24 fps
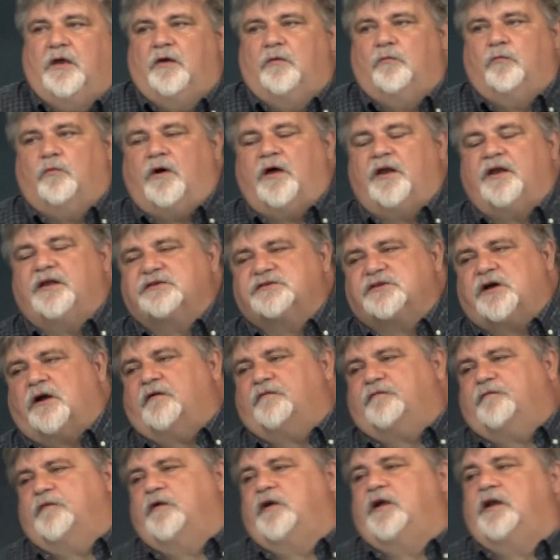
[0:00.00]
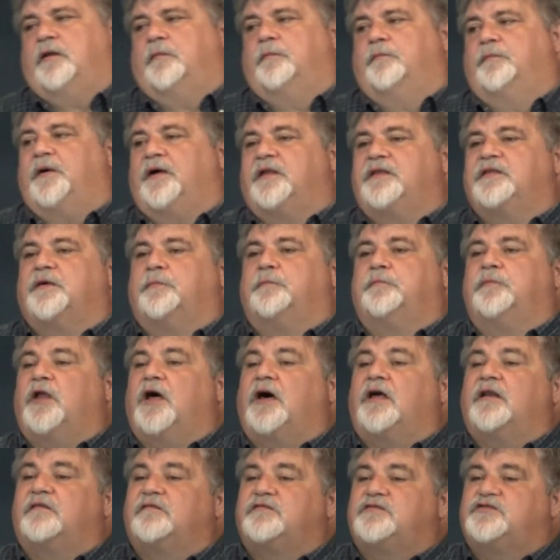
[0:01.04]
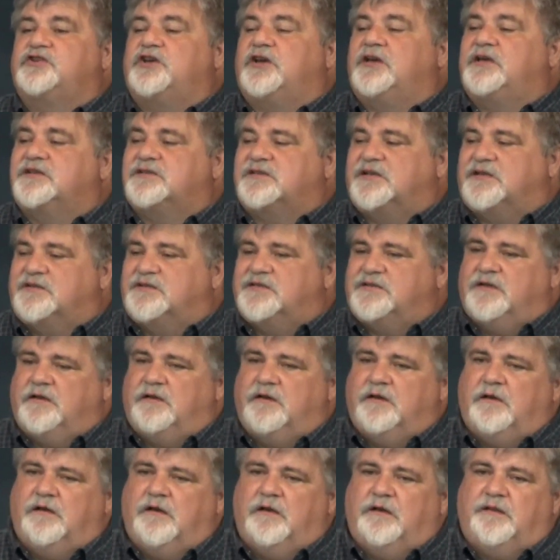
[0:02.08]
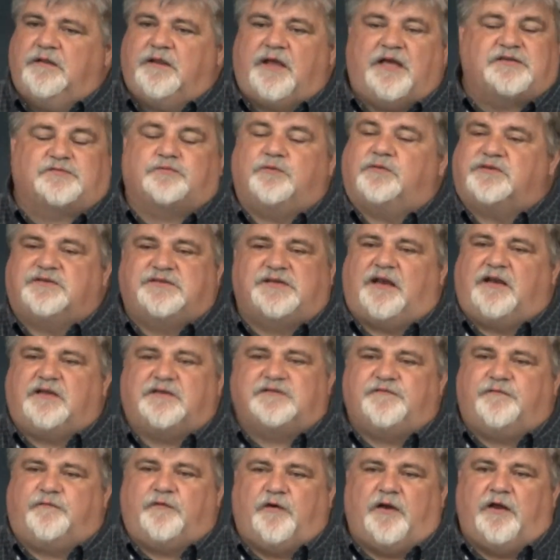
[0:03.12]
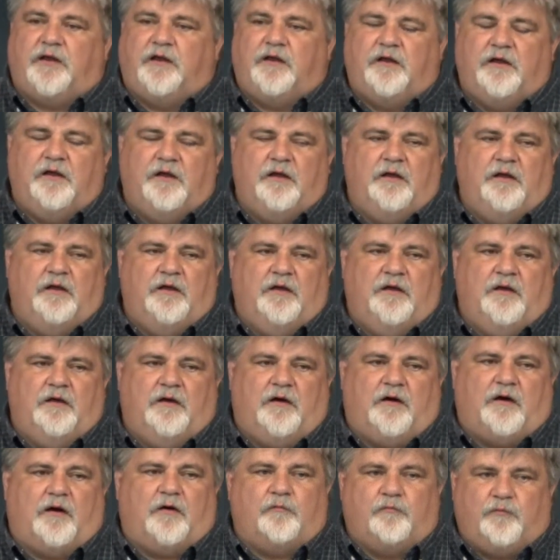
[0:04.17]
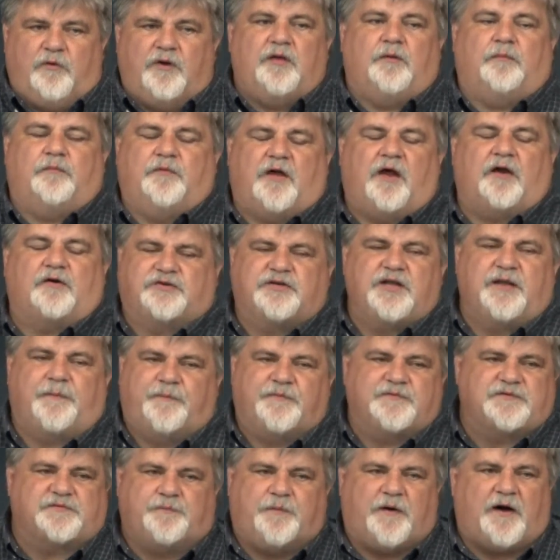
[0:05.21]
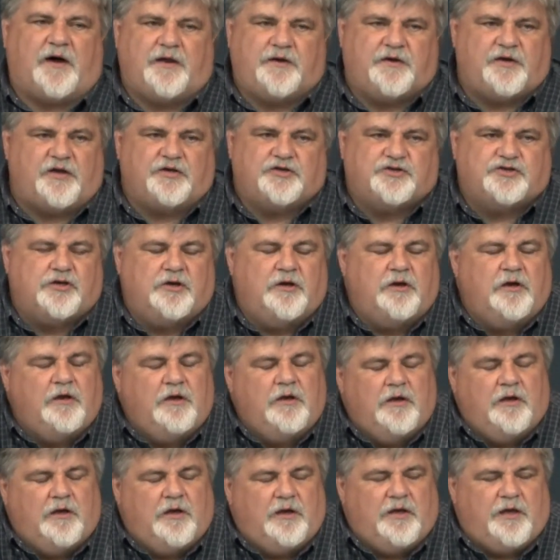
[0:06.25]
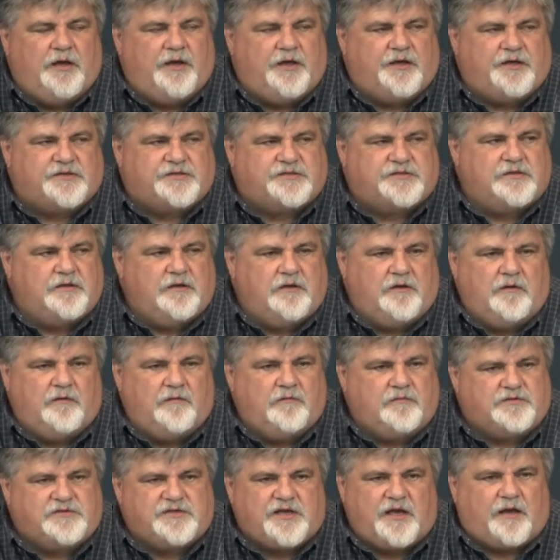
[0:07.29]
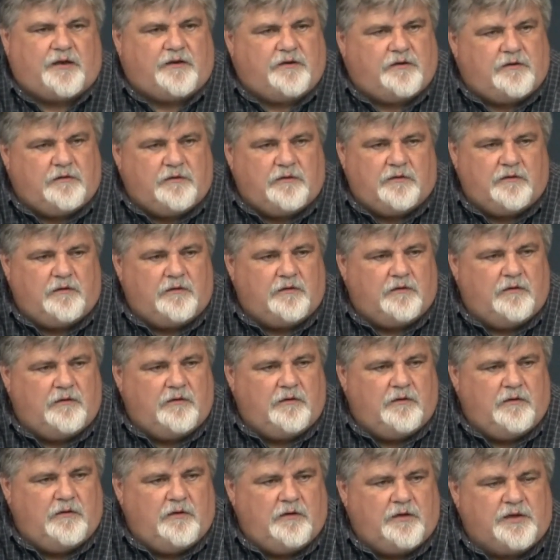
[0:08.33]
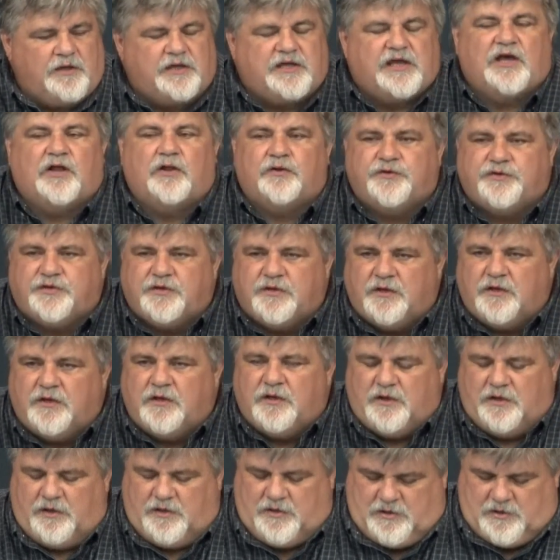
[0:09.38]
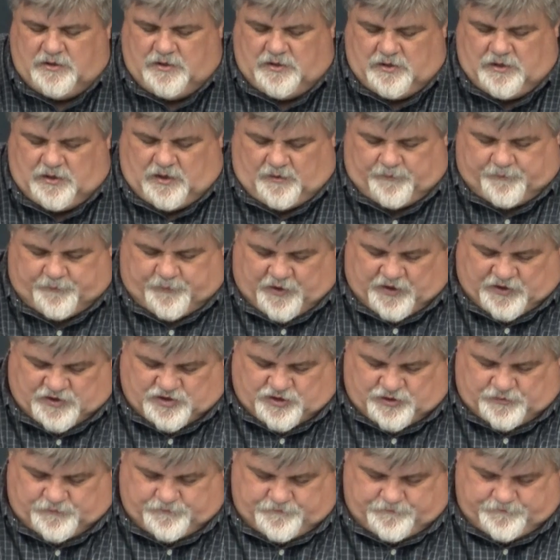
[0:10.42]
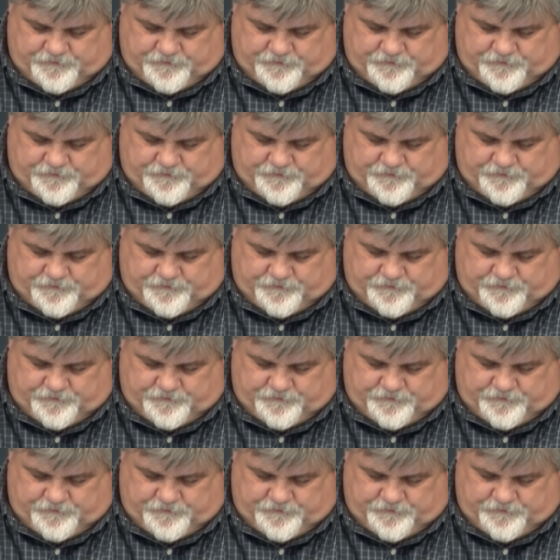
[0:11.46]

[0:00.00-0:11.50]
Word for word: And what is our freedom but the blood of Jesus? That's what set us free. Our real our deepest bondage is sin, guilt, oppression.